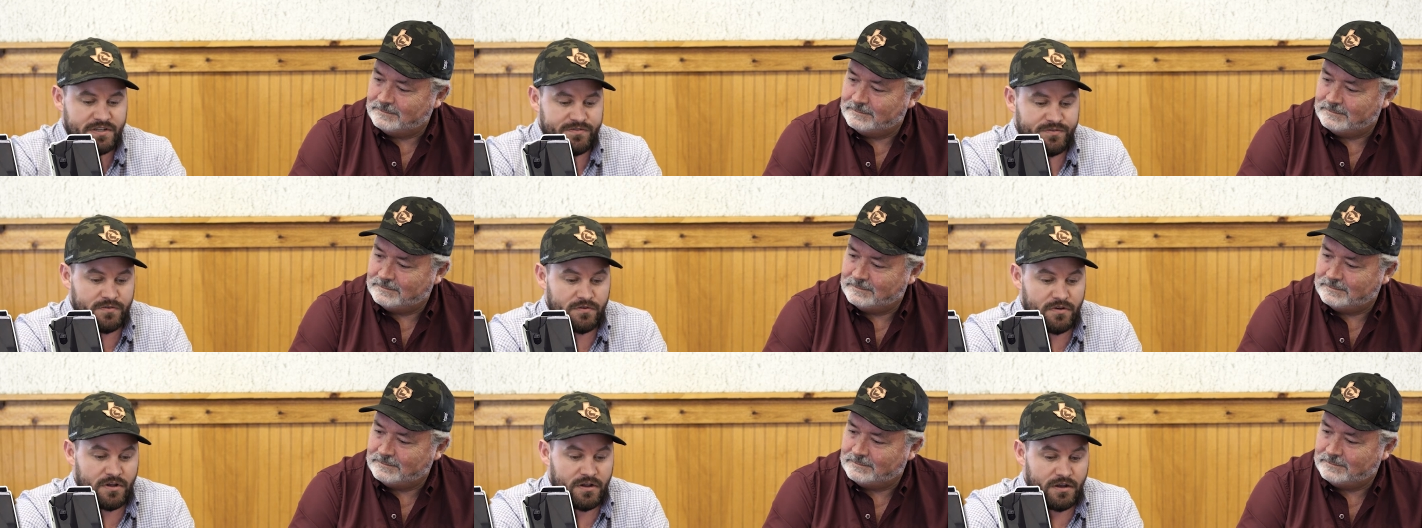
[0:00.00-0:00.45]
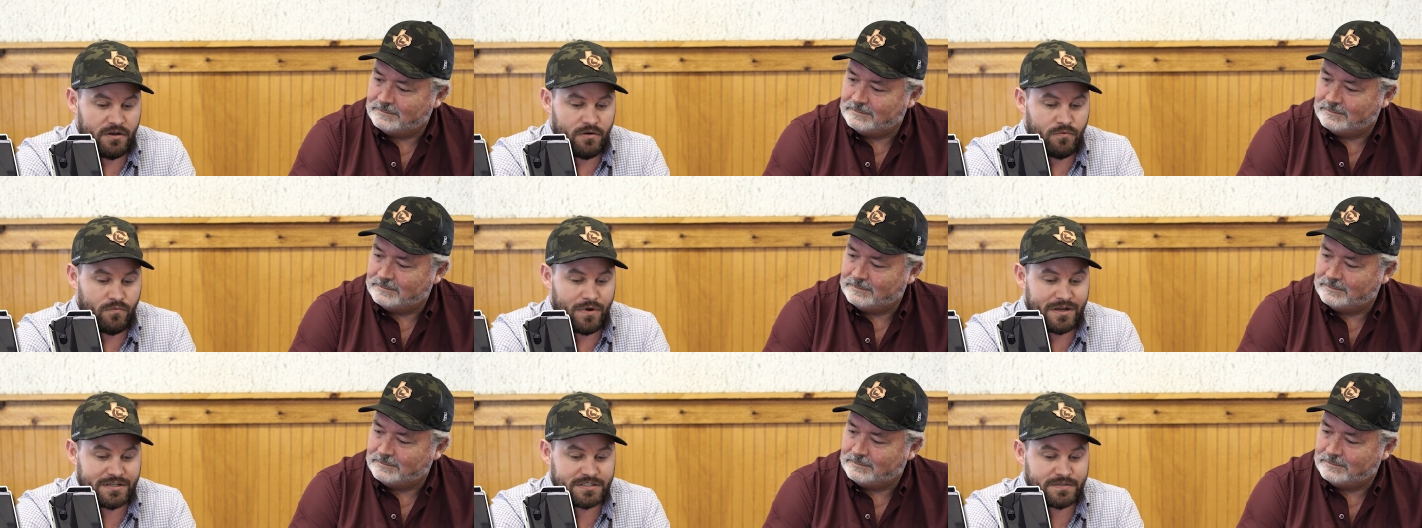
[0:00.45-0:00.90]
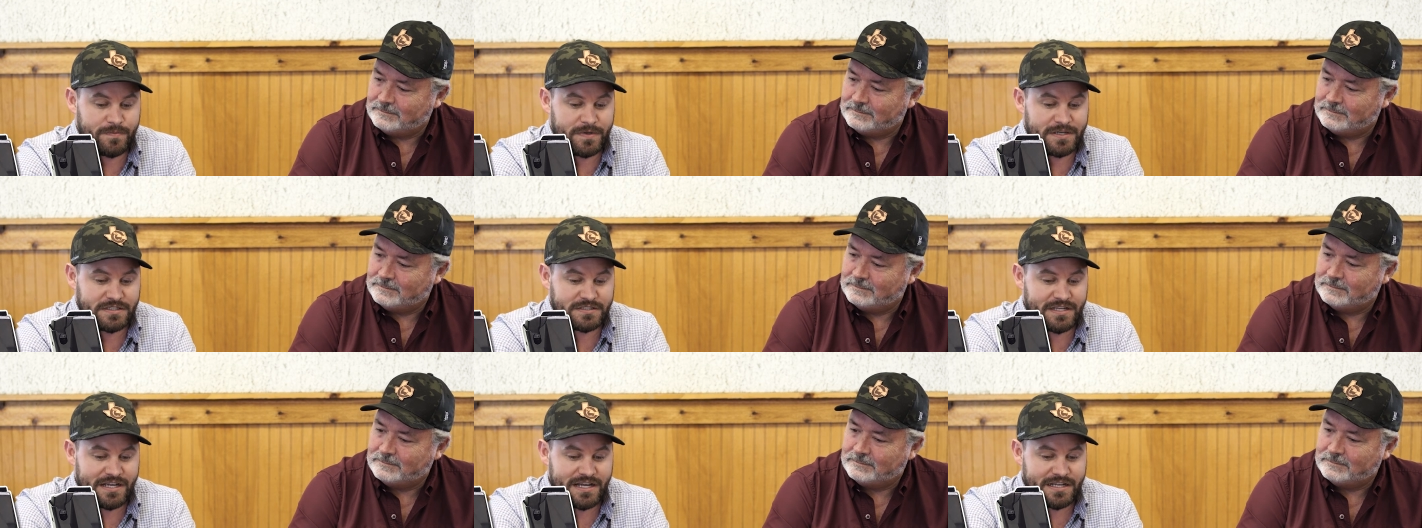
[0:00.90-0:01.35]
Speaker 1: if uh, while
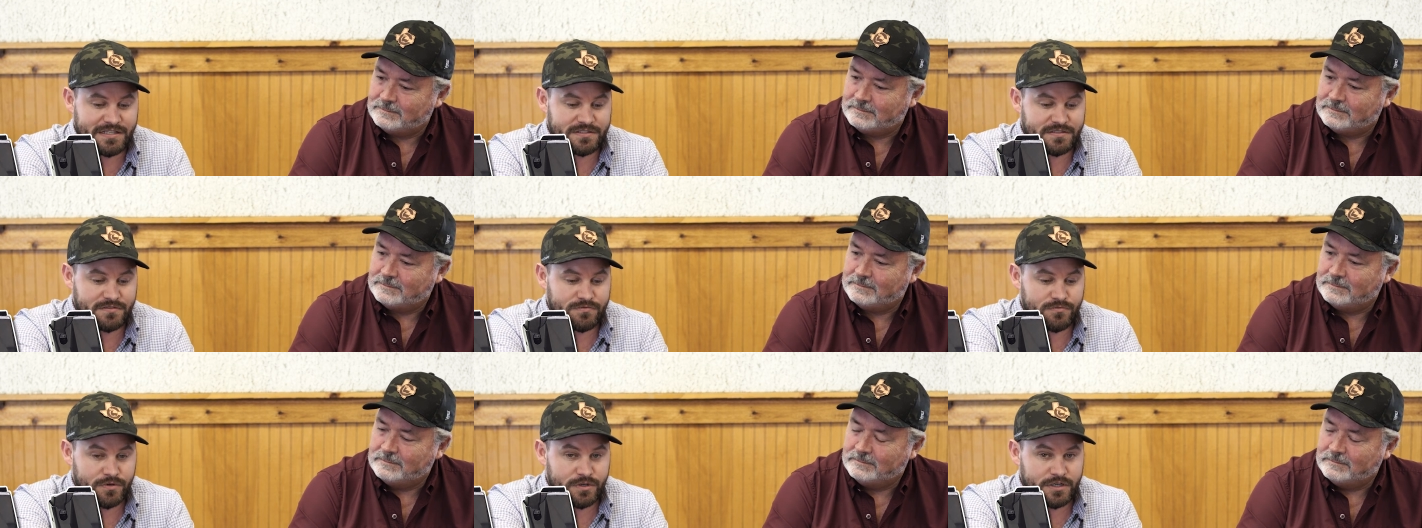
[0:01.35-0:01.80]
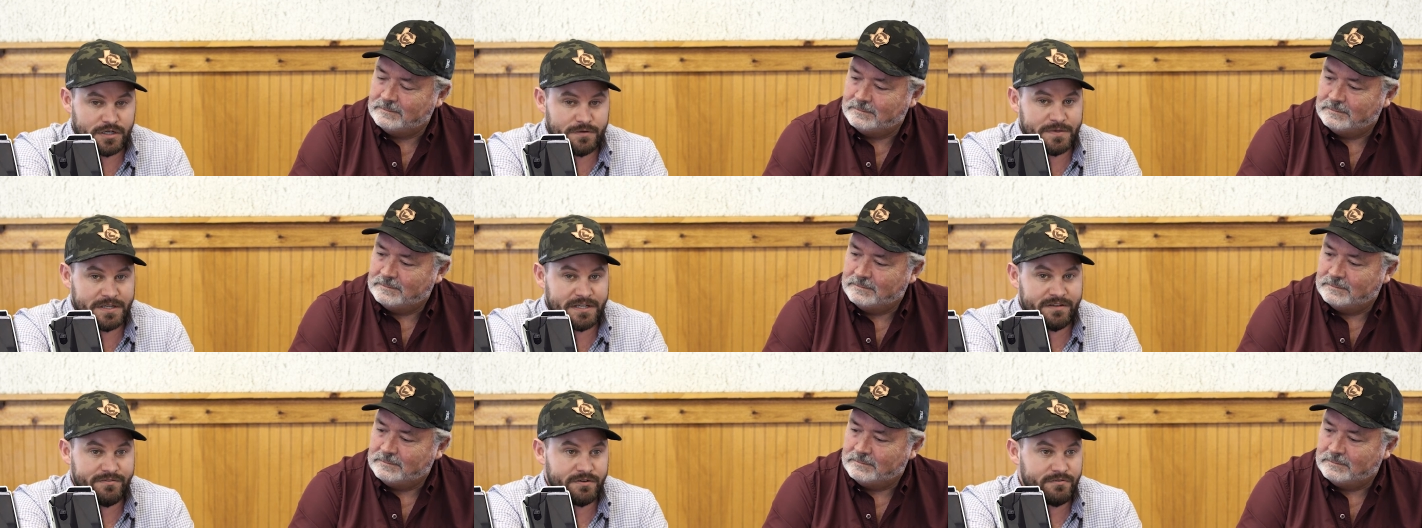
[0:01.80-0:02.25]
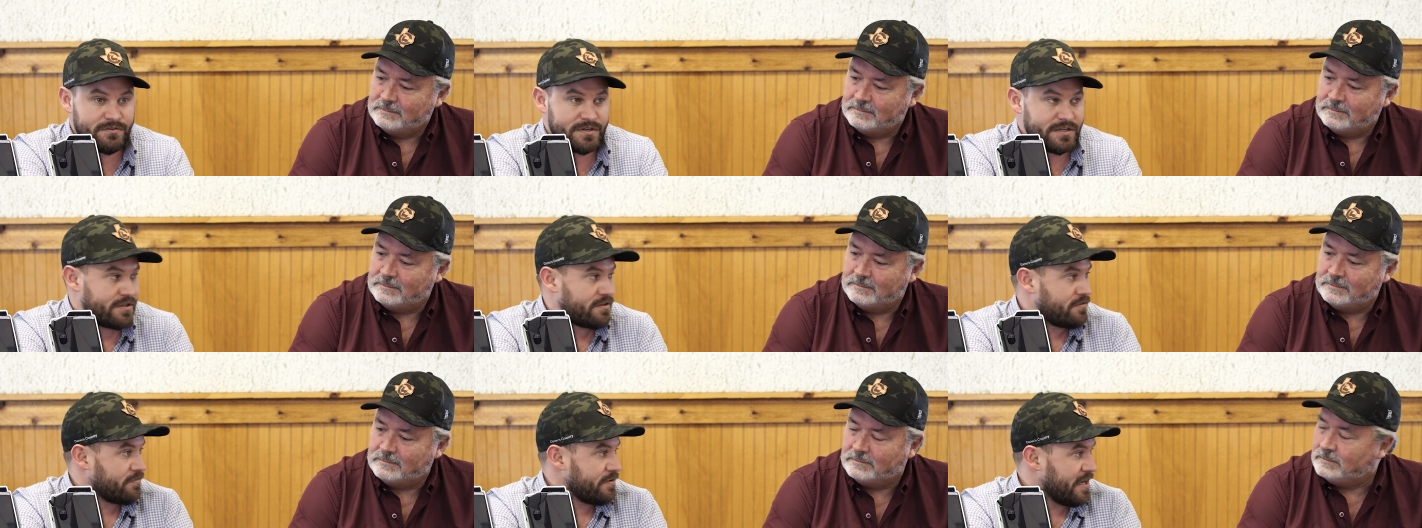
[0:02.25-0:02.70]
supplies last, we're going to be giving
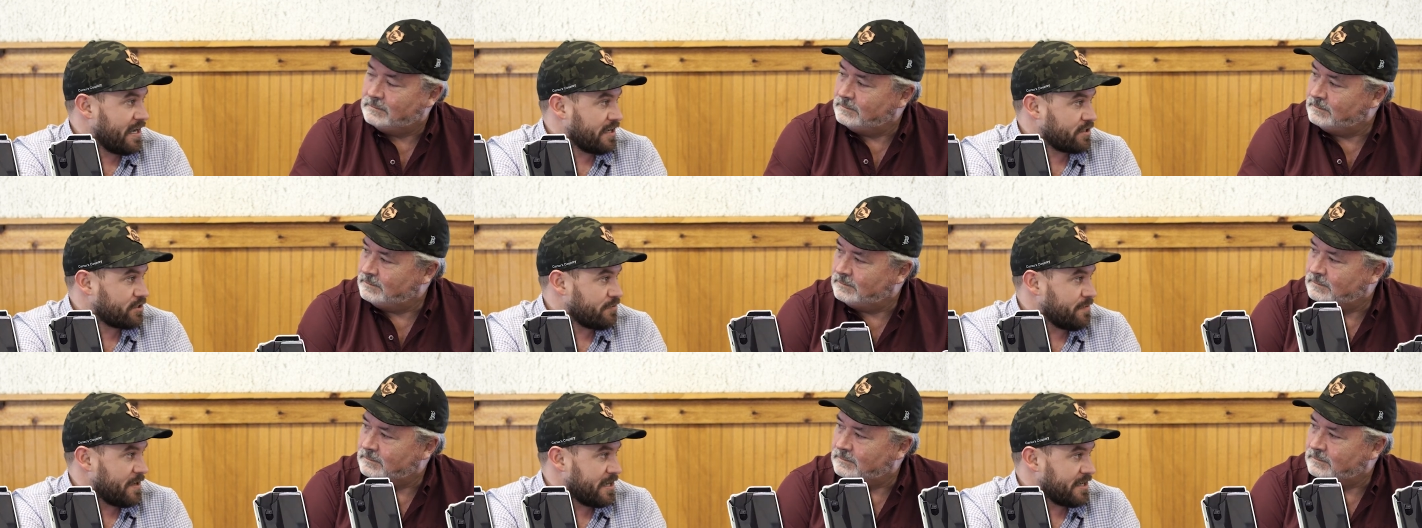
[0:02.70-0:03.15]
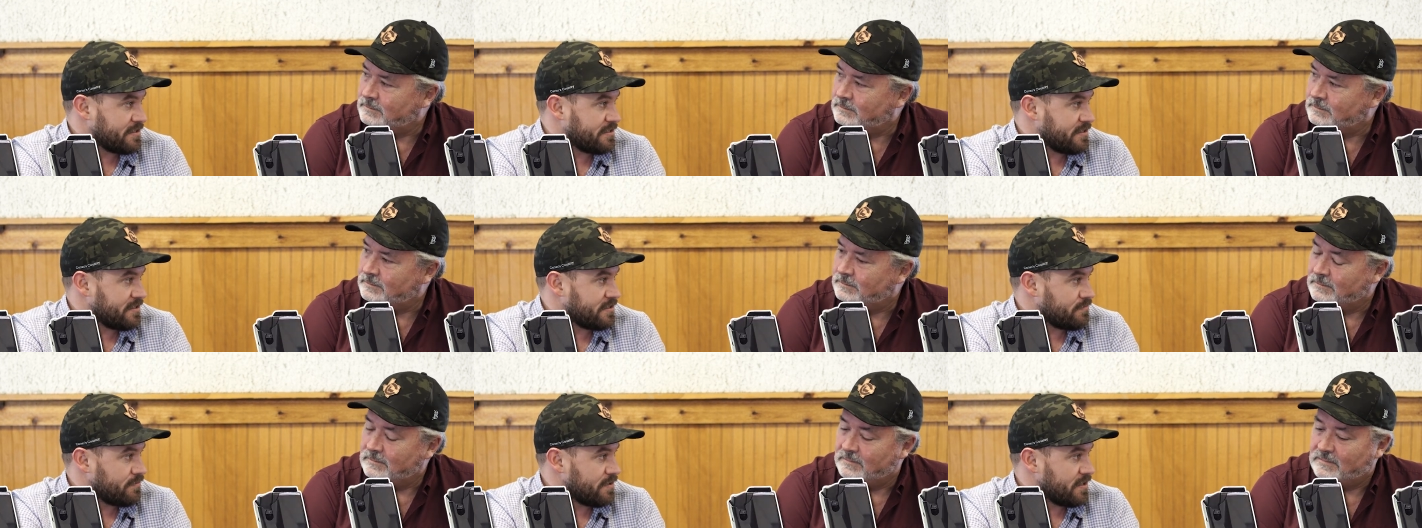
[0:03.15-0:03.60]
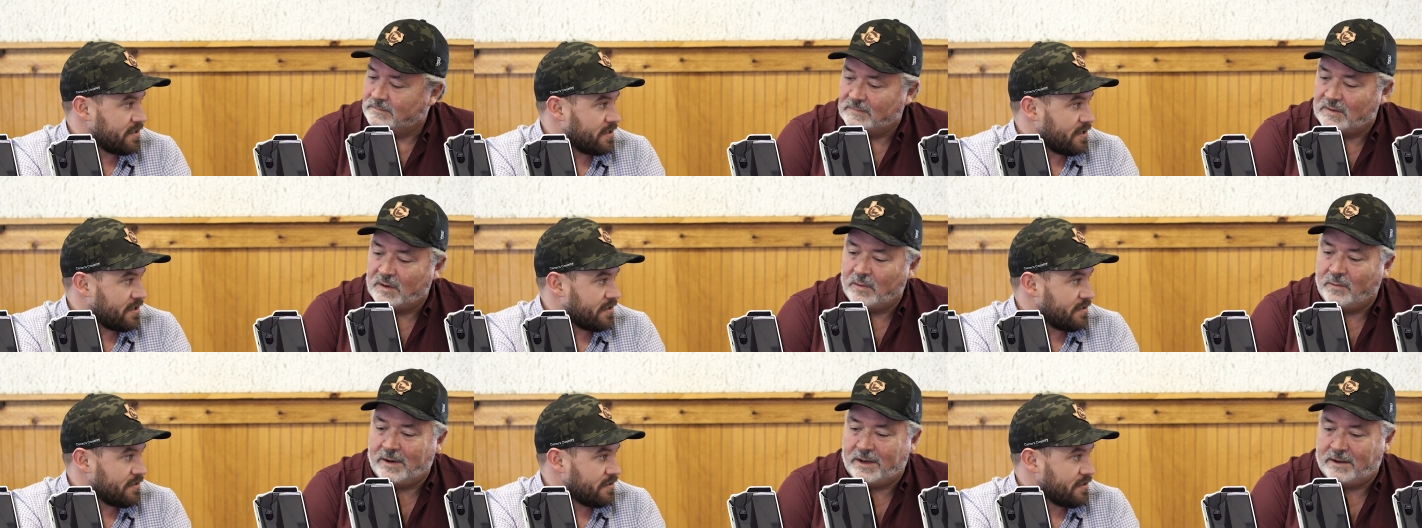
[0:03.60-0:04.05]
away three extra magazines with a
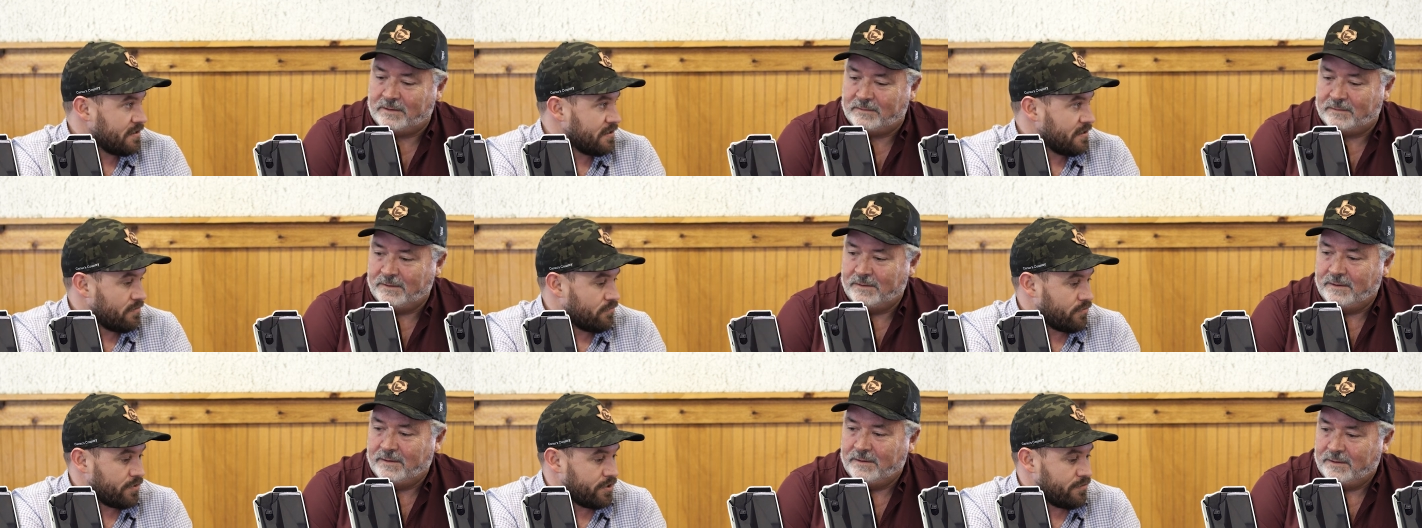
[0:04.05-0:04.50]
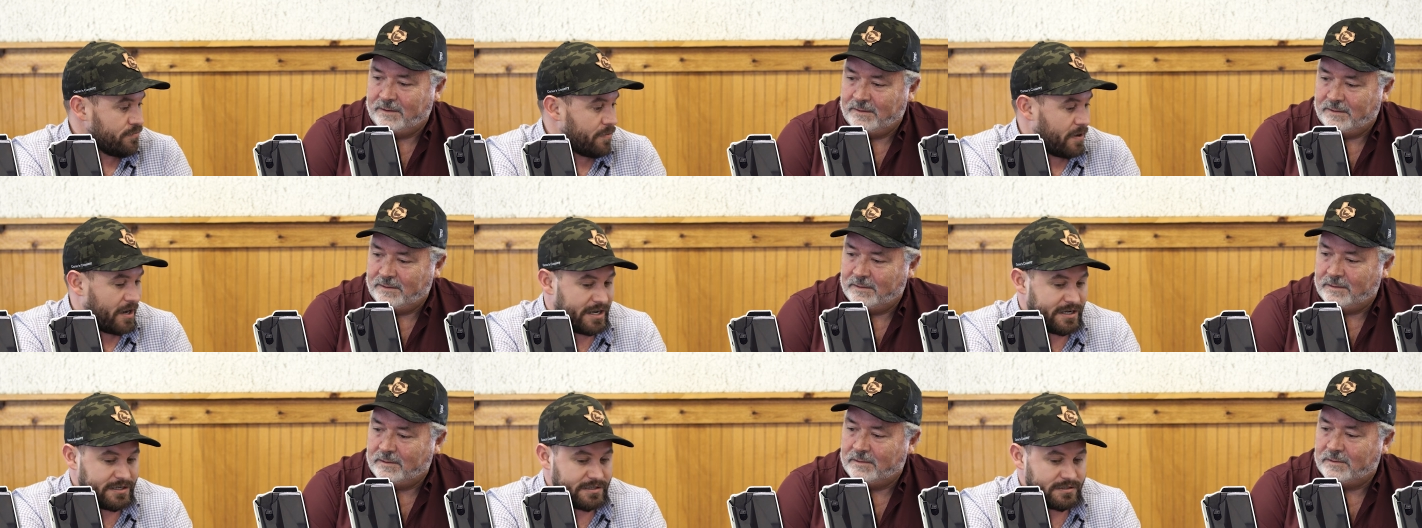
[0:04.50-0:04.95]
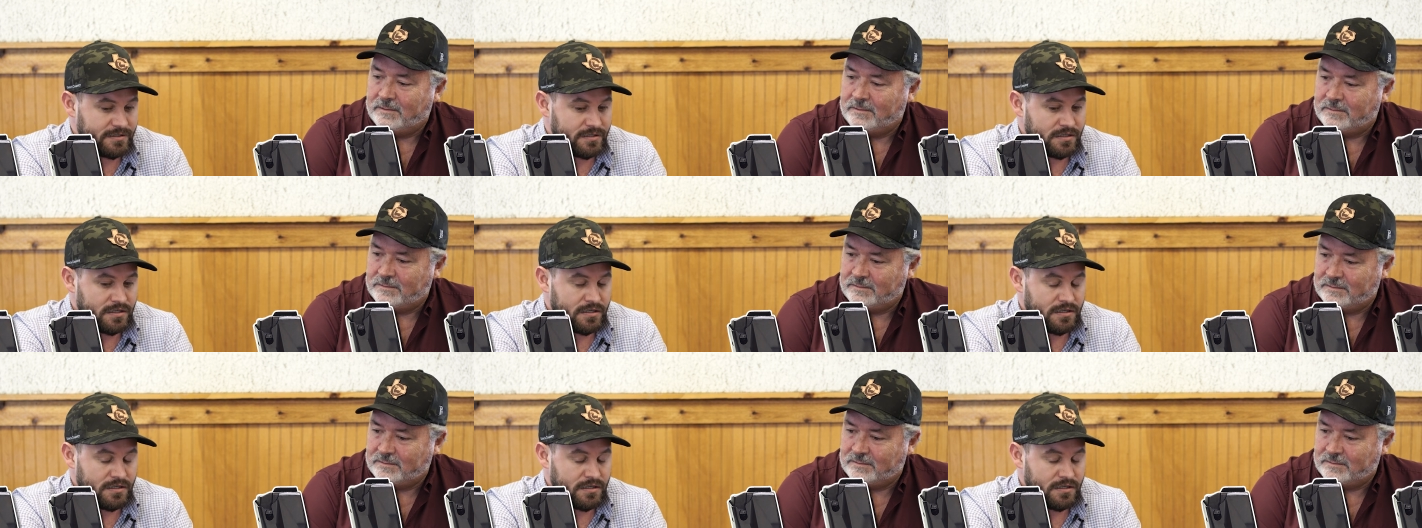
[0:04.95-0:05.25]
gun. Wow. When you buy it.